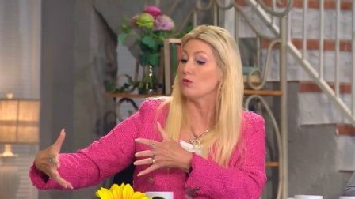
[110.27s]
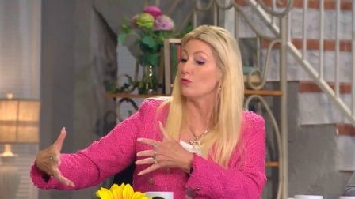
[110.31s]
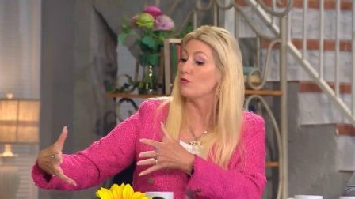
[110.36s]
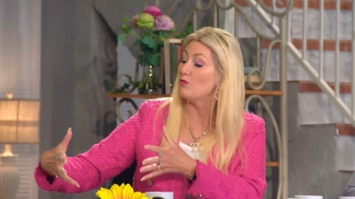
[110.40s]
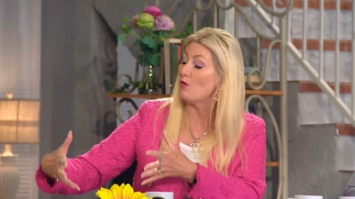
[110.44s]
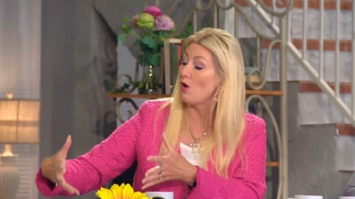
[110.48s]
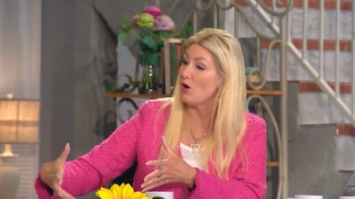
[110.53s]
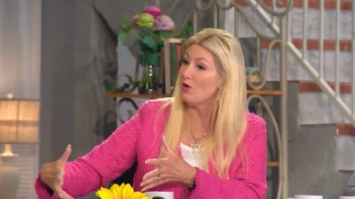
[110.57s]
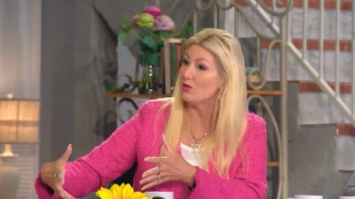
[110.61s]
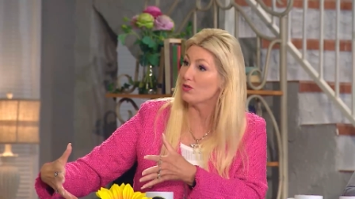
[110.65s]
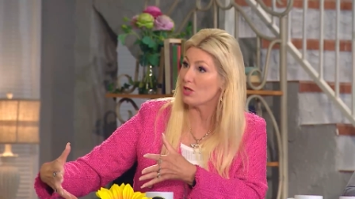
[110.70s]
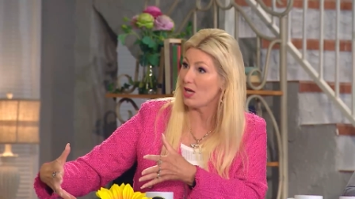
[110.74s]
the
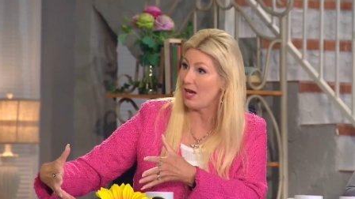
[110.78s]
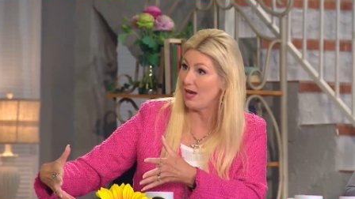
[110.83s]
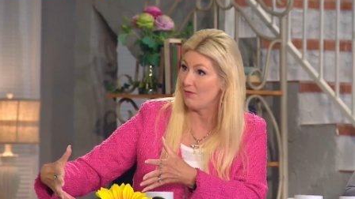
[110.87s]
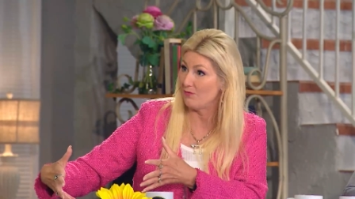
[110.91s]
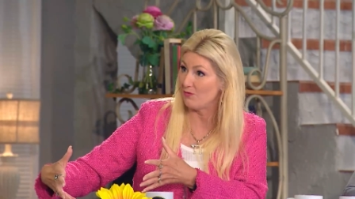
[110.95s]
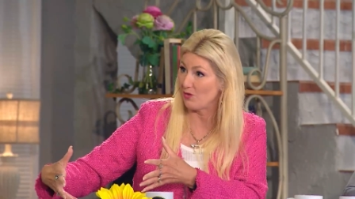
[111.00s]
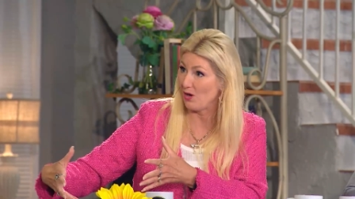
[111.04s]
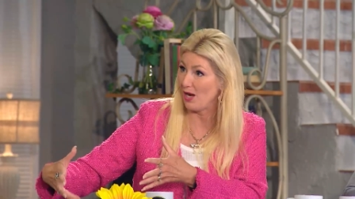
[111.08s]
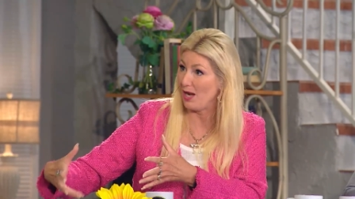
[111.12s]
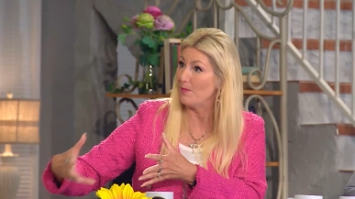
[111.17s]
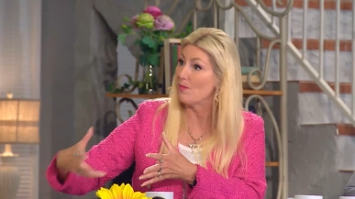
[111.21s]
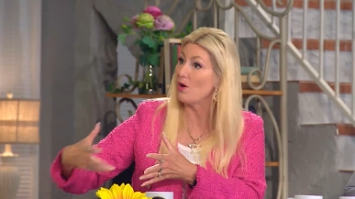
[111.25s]
fall
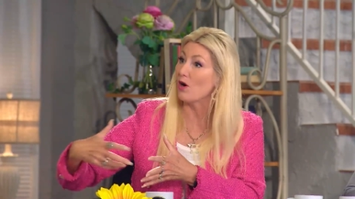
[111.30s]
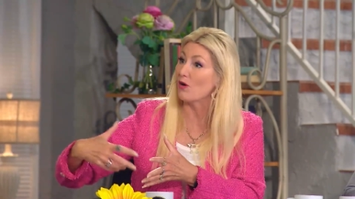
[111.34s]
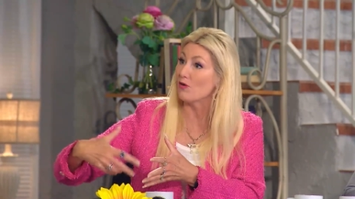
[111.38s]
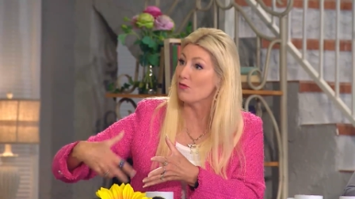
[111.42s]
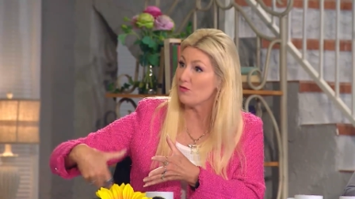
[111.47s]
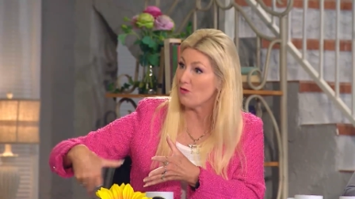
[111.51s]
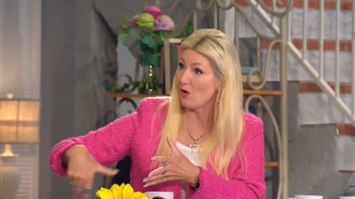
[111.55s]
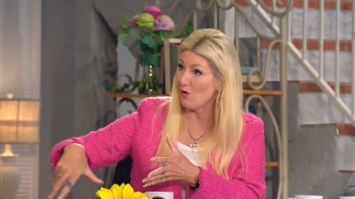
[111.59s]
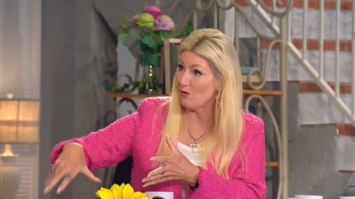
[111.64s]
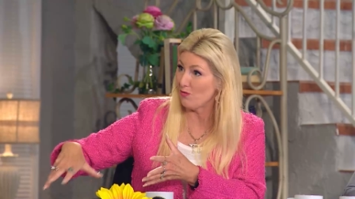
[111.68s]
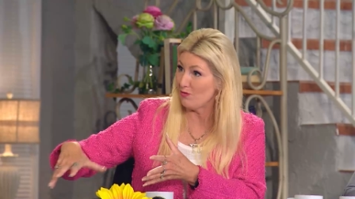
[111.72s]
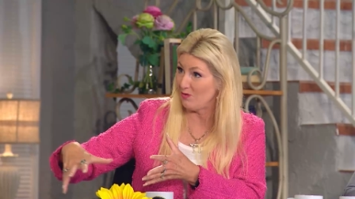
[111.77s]
time frame, our
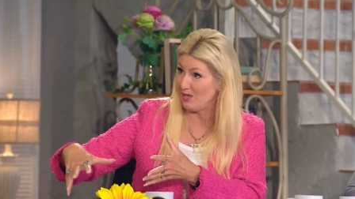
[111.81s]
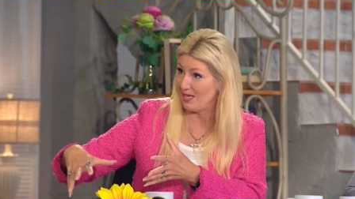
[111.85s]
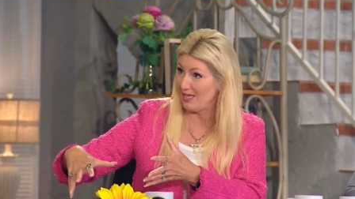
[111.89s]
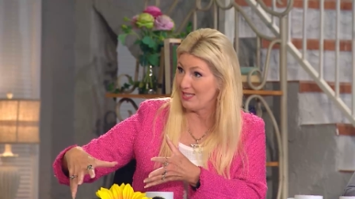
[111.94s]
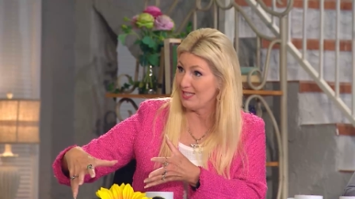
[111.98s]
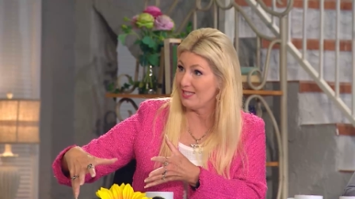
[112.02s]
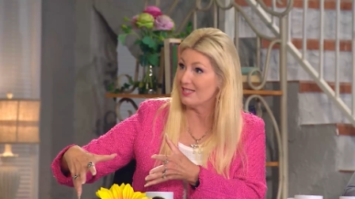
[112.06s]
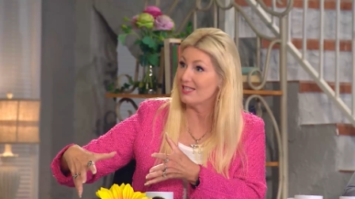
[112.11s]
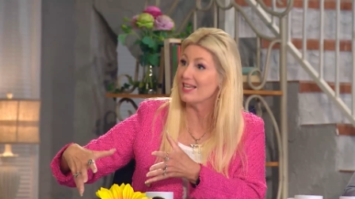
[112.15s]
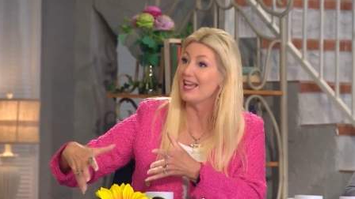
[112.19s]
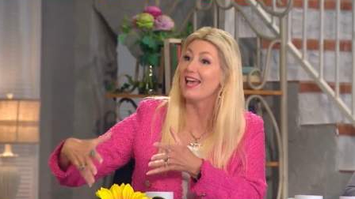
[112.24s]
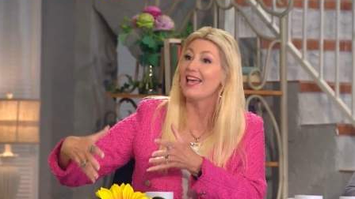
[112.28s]
fall
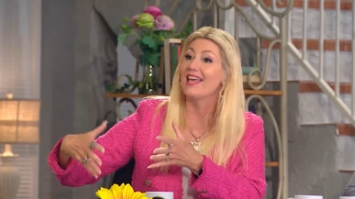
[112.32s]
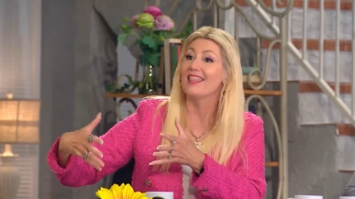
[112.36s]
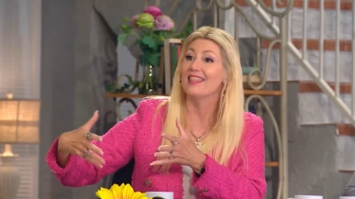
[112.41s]
feasts,